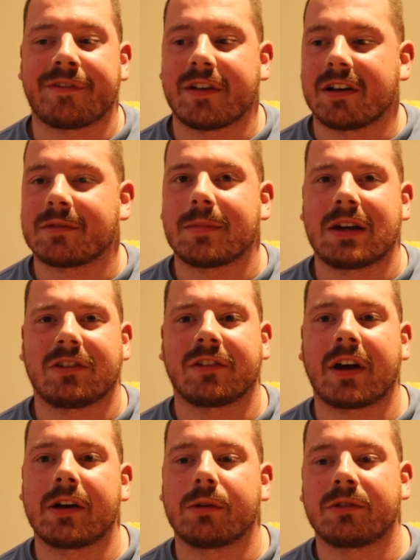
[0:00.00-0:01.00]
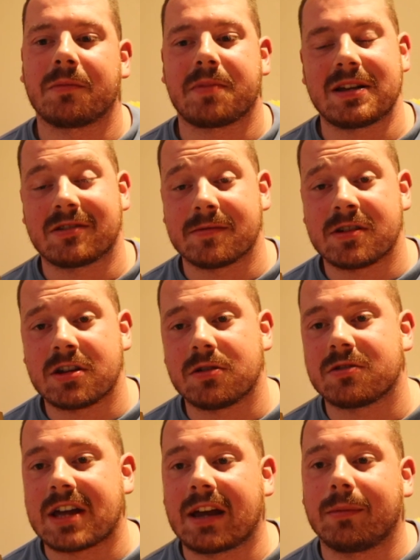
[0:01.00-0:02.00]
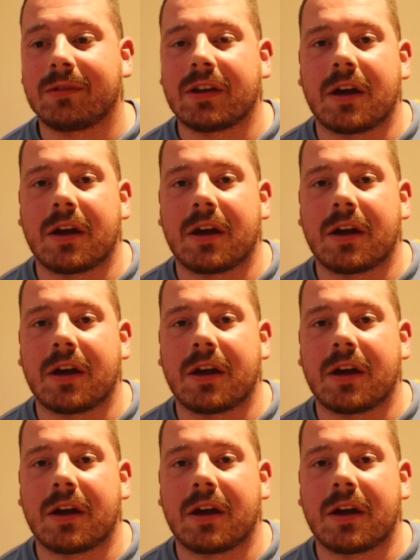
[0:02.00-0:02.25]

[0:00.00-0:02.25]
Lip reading: first major title, to beat some huge names.